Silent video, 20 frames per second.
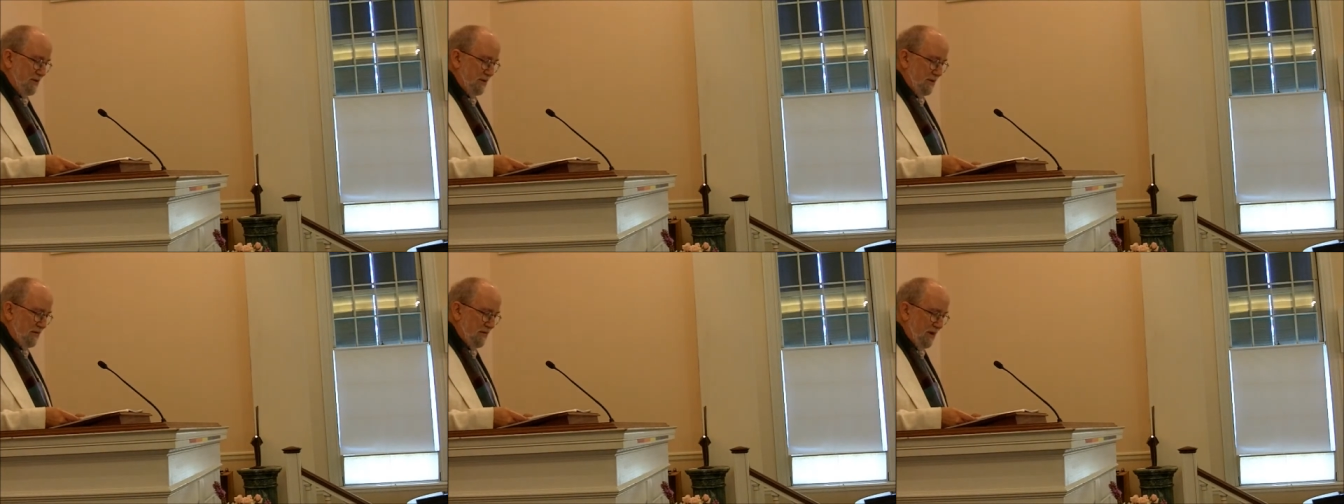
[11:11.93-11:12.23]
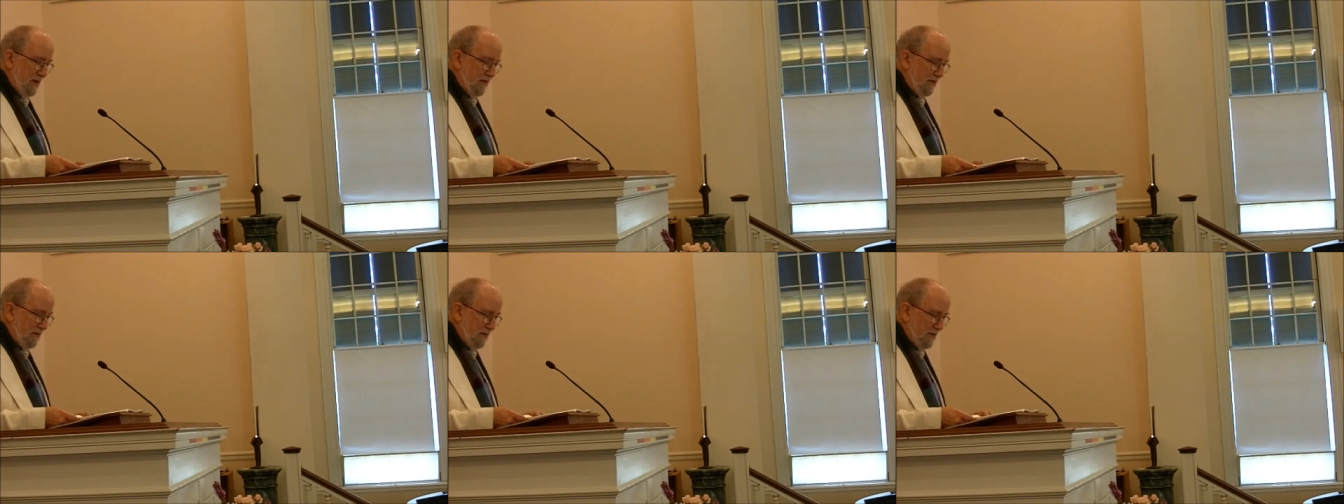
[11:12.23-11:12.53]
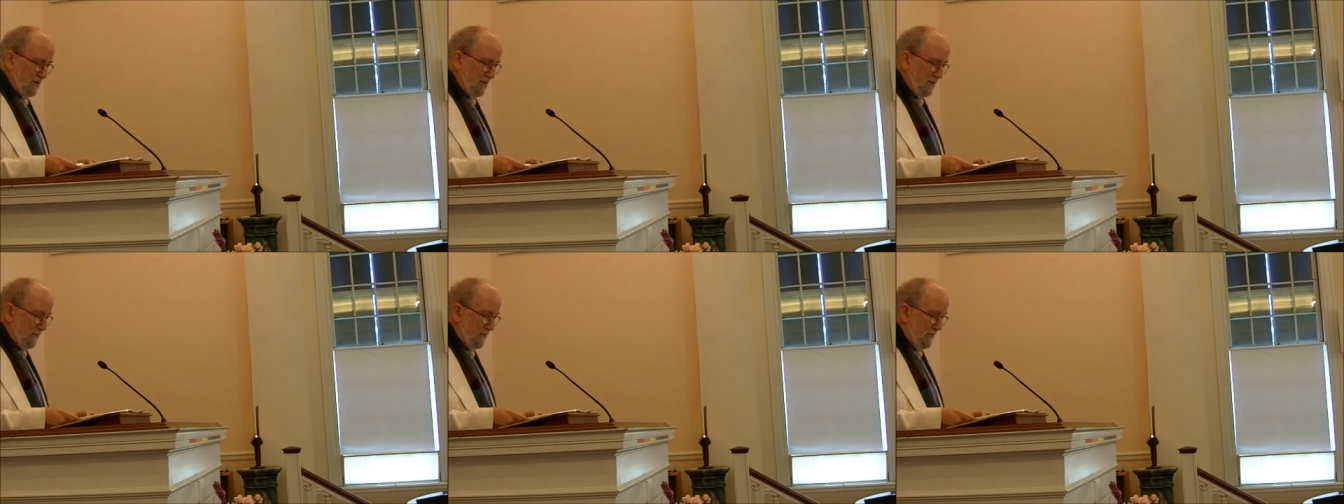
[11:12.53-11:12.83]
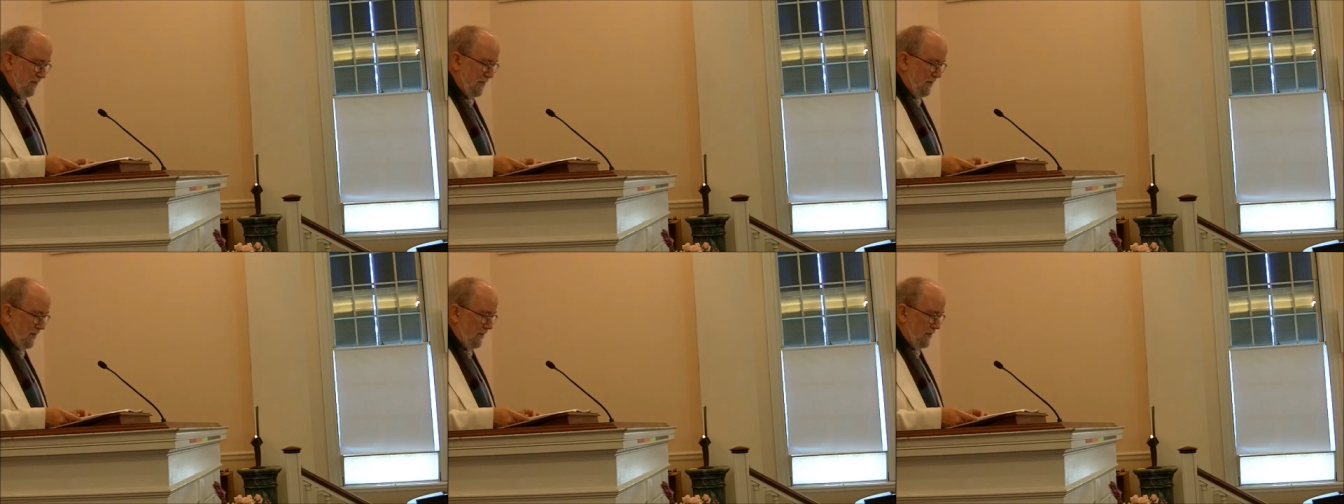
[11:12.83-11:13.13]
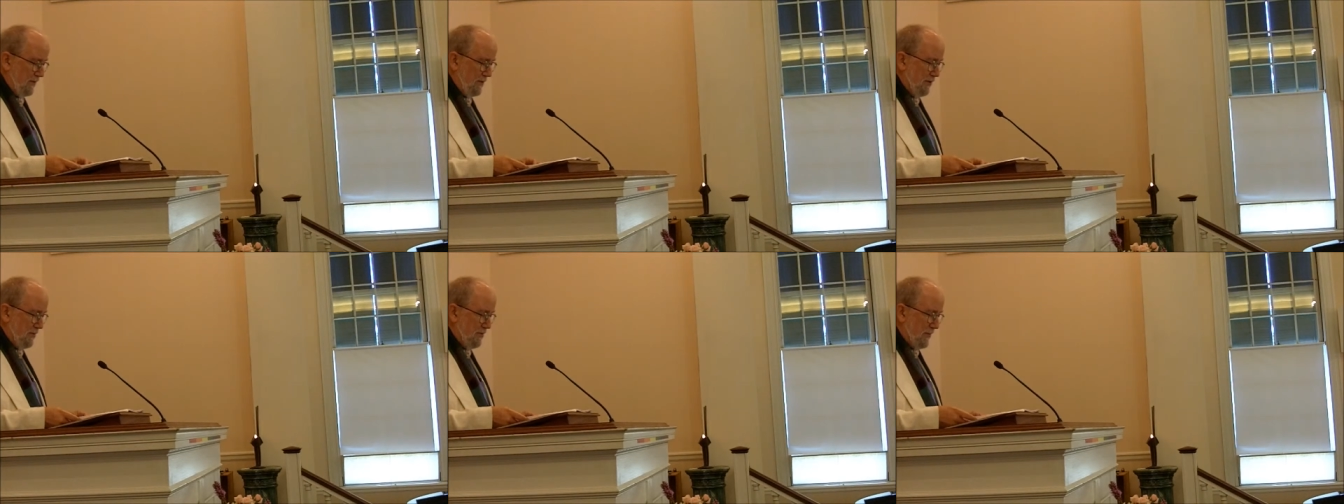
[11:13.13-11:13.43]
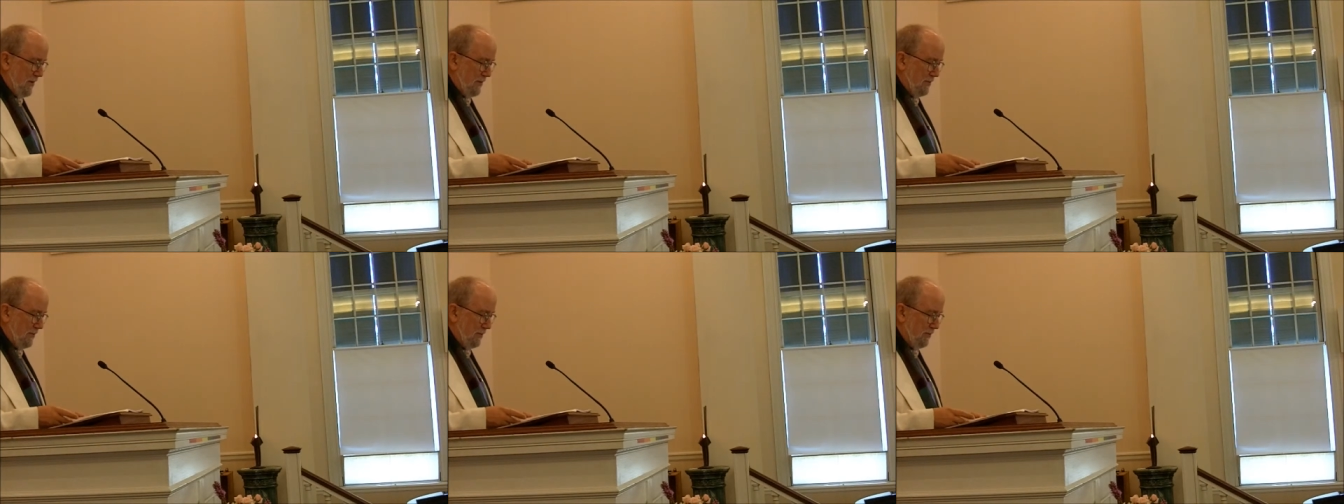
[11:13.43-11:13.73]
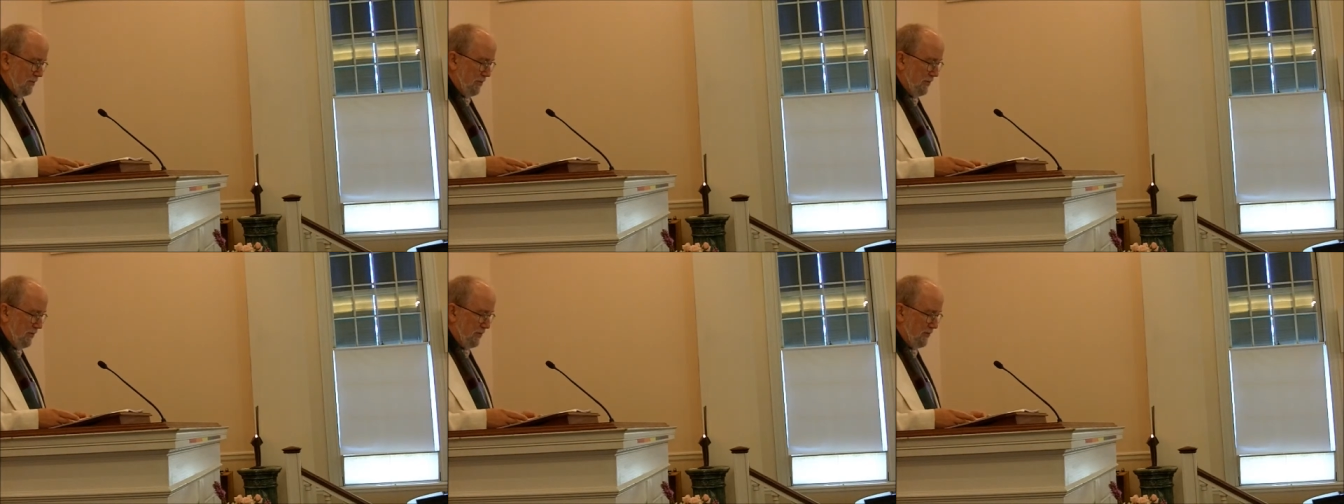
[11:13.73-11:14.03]
of Africa, new
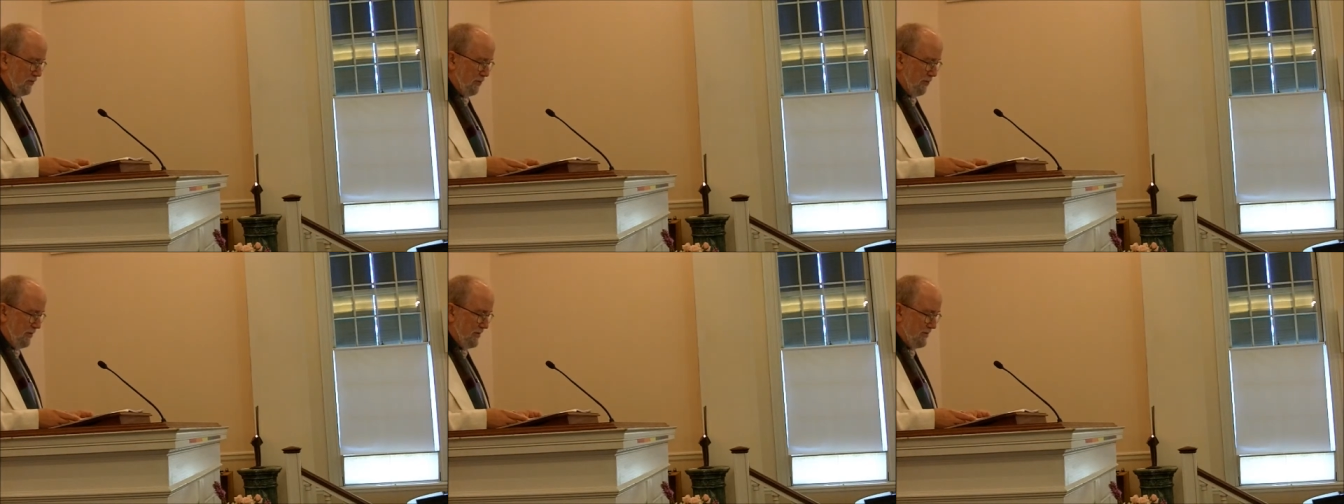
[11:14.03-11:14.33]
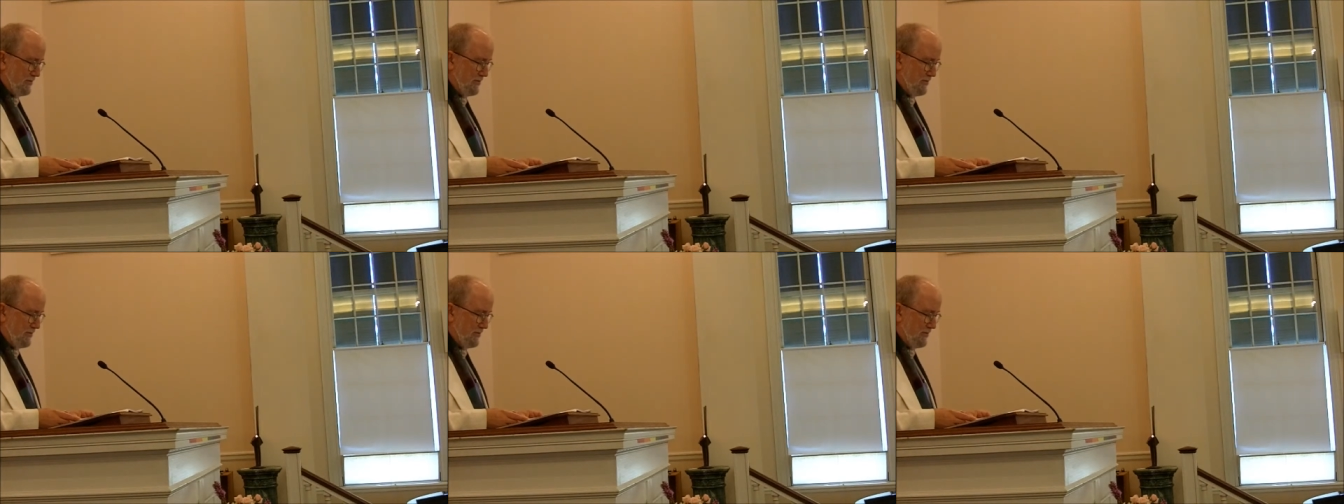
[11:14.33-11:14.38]
papal bulls were